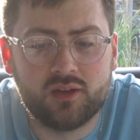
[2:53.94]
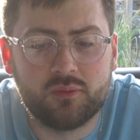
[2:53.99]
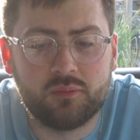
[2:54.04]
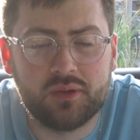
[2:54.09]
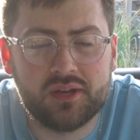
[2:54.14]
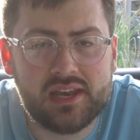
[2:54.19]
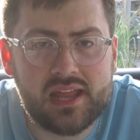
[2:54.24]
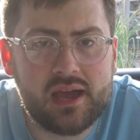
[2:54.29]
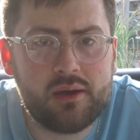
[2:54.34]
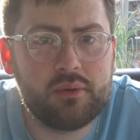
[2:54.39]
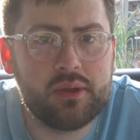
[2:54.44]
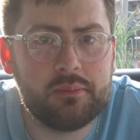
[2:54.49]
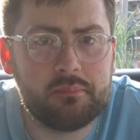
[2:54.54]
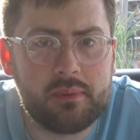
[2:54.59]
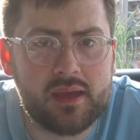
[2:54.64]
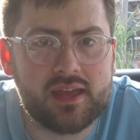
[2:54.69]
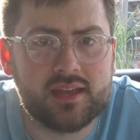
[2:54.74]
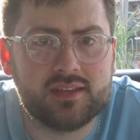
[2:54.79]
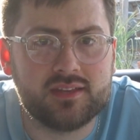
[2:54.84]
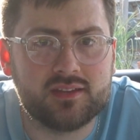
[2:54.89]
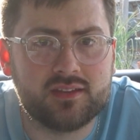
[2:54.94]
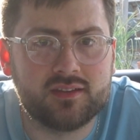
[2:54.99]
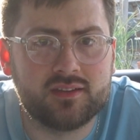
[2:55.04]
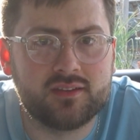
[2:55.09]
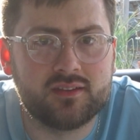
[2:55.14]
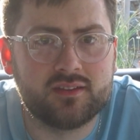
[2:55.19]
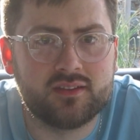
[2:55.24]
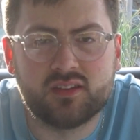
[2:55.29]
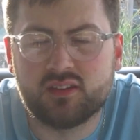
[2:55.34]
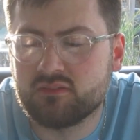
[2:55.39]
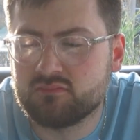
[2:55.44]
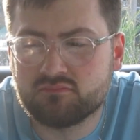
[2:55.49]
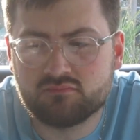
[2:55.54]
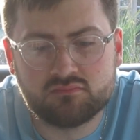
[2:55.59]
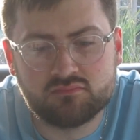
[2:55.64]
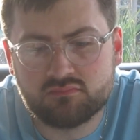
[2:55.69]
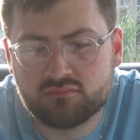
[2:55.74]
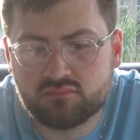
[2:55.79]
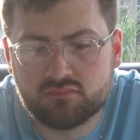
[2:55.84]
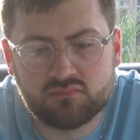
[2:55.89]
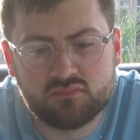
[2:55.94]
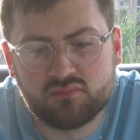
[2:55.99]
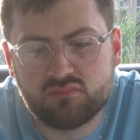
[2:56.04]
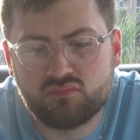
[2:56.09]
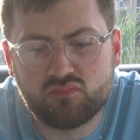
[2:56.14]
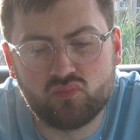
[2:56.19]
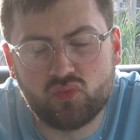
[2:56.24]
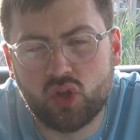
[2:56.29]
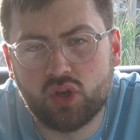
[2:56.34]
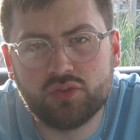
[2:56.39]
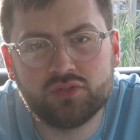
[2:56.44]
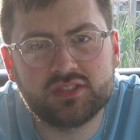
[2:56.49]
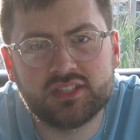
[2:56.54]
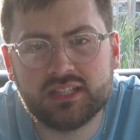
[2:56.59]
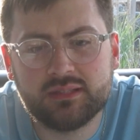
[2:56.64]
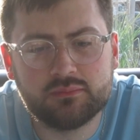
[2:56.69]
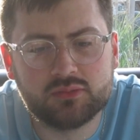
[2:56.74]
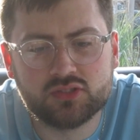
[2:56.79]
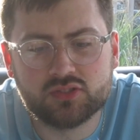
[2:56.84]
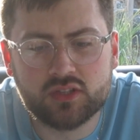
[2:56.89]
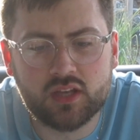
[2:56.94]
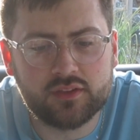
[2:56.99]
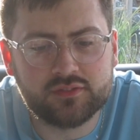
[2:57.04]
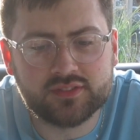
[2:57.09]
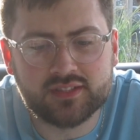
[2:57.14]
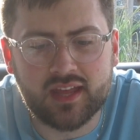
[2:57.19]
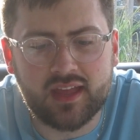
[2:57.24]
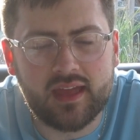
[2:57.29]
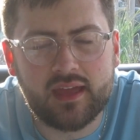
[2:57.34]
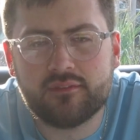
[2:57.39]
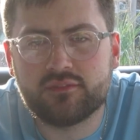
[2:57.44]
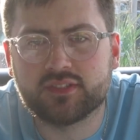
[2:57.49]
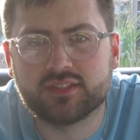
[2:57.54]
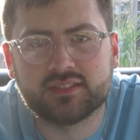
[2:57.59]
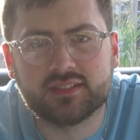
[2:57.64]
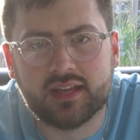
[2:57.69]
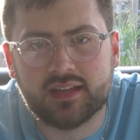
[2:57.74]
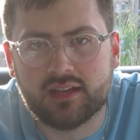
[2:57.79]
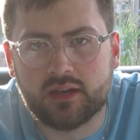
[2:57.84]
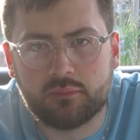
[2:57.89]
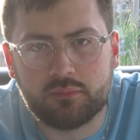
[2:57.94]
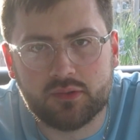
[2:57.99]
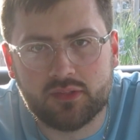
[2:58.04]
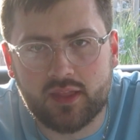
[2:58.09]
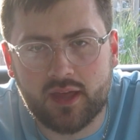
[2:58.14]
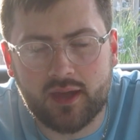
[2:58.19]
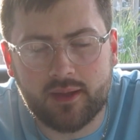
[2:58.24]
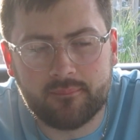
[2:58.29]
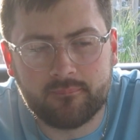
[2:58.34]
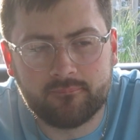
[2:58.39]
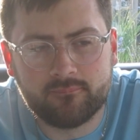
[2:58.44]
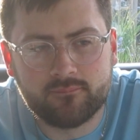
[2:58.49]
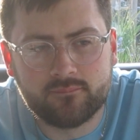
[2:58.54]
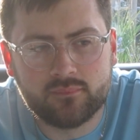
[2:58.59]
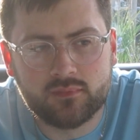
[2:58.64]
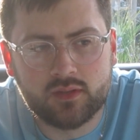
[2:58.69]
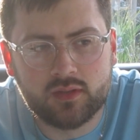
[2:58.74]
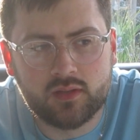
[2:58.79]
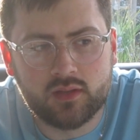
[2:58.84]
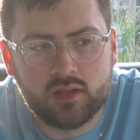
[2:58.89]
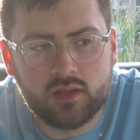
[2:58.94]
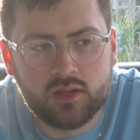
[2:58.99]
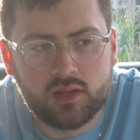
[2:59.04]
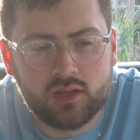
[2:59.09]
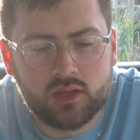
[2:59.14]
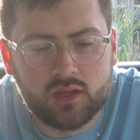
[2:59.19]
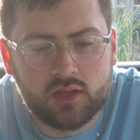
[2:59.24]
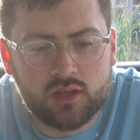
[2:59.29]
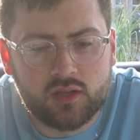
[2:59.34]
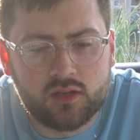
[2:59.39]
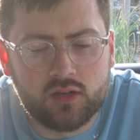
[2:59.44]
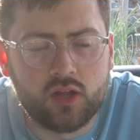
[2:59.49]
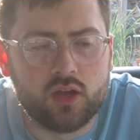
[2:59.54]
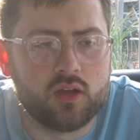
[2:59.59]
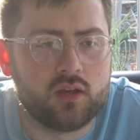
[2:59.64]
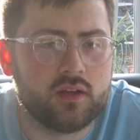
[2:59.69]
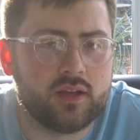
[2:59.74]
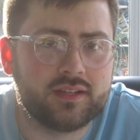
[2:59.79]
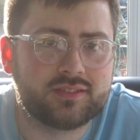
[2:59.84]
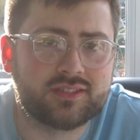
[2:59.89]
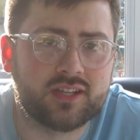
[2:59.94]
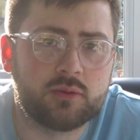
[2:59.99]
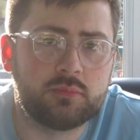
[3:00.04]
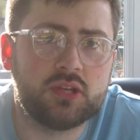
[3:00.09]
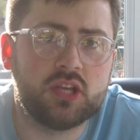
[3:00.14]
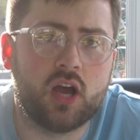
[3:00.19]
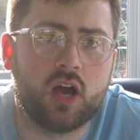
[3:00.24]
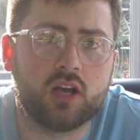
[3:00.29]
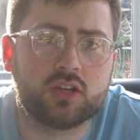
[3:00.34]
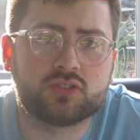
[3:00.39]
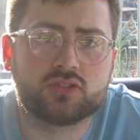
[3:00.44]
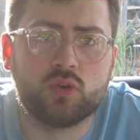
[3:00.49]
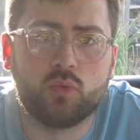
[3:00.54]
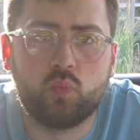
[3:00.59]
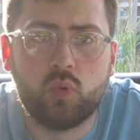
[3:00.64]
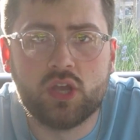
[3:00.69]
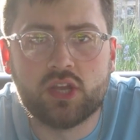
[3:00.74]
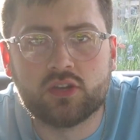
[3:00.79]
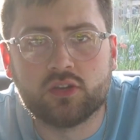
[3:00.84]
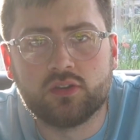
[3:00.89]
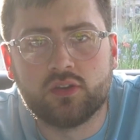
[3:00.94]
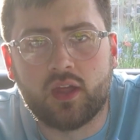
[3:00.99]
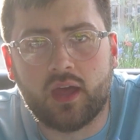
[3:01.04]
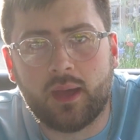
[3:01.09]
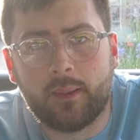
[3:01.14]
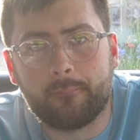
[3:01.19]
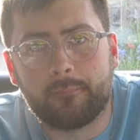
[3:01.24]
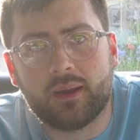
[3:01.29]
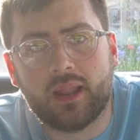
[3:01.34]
We're now in May. No team deserves to ever stay up with that. Look, it's going to be us, Wigan and